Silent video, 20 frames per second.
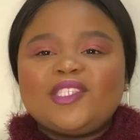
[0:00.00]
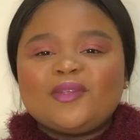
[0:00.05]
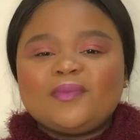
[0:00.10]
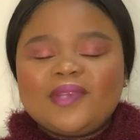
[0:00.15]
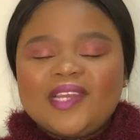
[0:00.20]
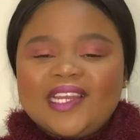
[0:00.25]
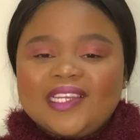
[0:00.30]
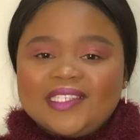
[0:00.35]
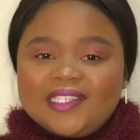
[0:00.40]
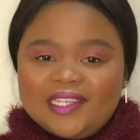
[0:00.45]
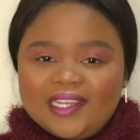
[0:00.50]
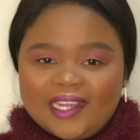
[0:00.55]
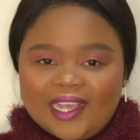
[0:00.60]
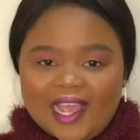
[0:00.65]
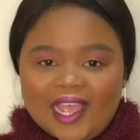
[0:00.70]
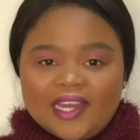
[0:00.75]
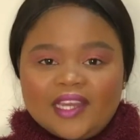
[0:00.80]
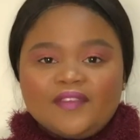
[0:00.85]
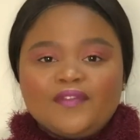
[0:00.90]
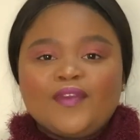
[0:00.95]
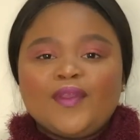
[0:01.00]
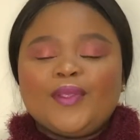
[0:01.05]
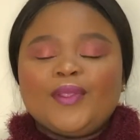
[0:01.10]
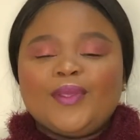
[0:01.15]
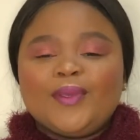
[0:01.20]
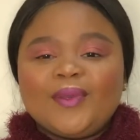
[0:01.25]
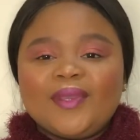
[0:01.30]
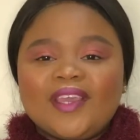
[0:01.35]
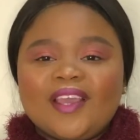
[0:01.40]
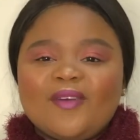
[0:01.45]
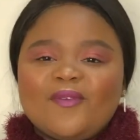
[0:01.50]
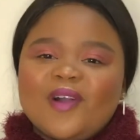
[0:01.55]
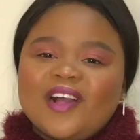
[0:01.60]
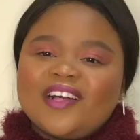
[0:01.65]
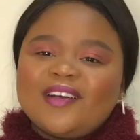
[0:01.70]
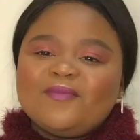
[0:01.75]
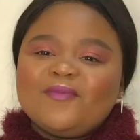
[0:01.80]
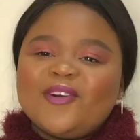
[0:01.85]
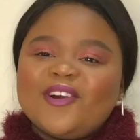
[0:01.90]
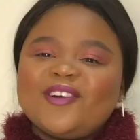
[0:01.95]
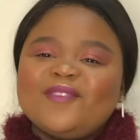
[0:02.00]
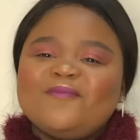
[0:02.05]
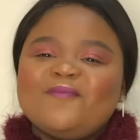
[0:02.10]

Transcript: Somilandika, and if you're new here, welcome.